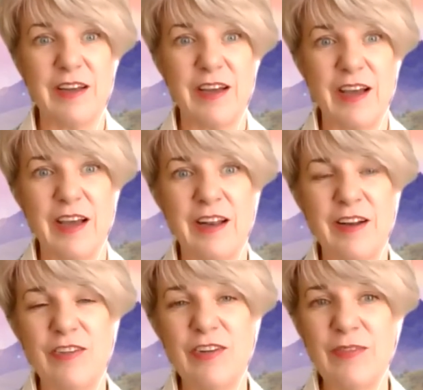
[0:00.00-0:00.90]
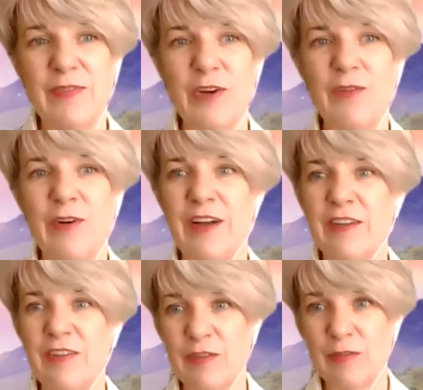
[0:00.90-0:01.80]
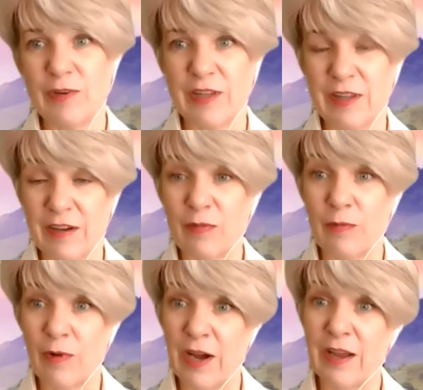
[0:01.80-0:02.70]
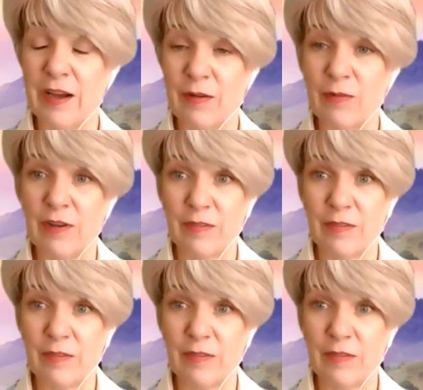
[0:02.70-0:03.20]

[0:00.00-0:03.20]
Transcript: And it took me a while to realize why I was